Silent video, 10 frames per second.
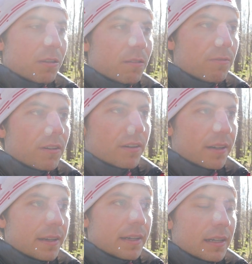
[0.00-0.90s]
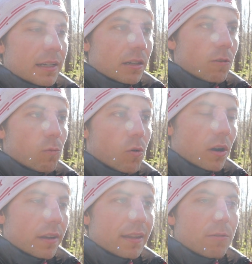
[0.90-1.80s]
to be very,
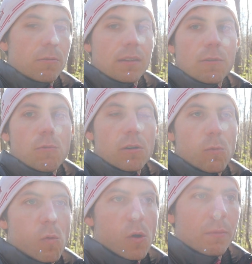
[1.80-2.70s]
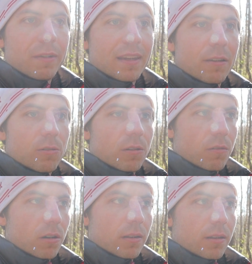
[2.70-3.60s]
warm. they, they weren't warm and they
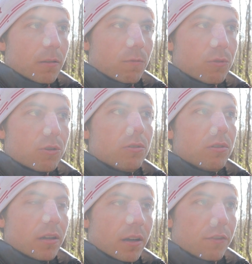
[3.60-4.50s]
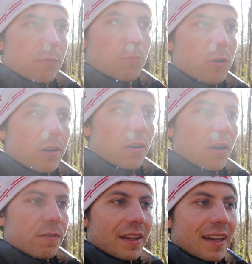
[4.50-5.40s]
were rude more
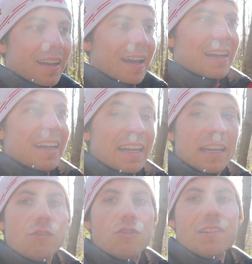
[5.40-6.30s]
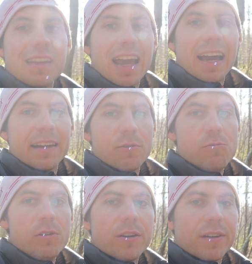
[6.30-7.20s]
often than not and just had a
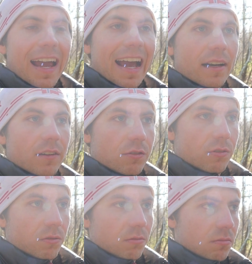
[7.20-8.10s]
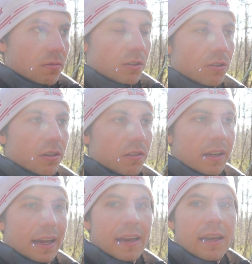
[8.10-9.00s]
weird attitude, you could
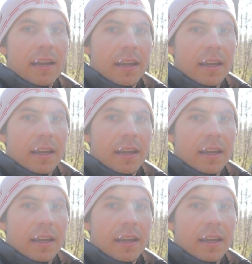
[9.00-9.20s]
say.